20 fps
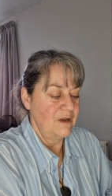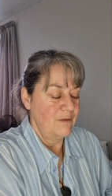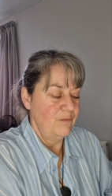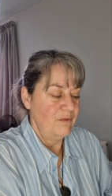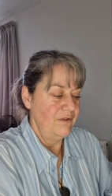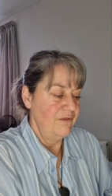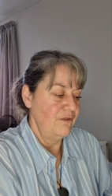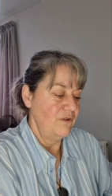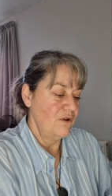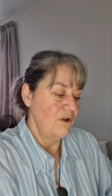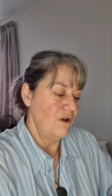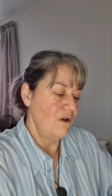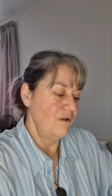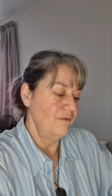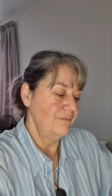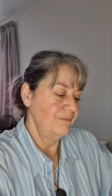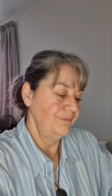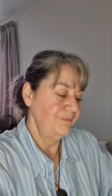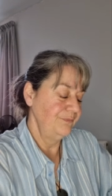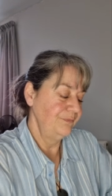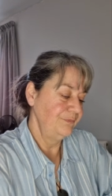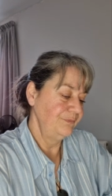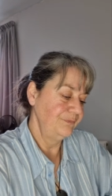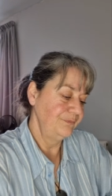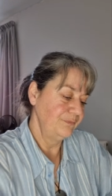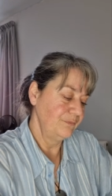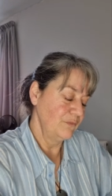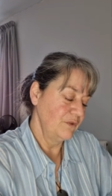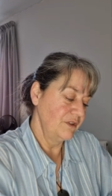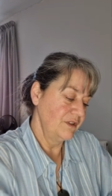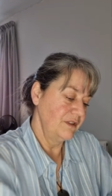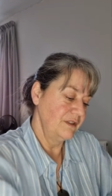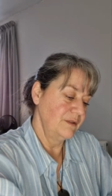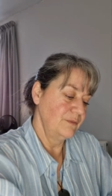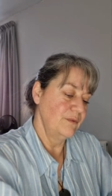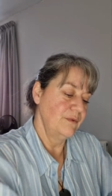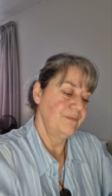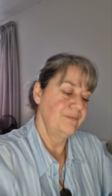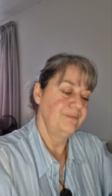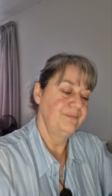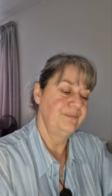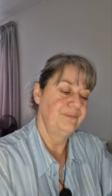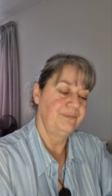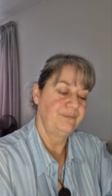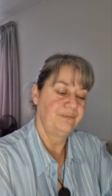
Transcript: And we've got, what's this one?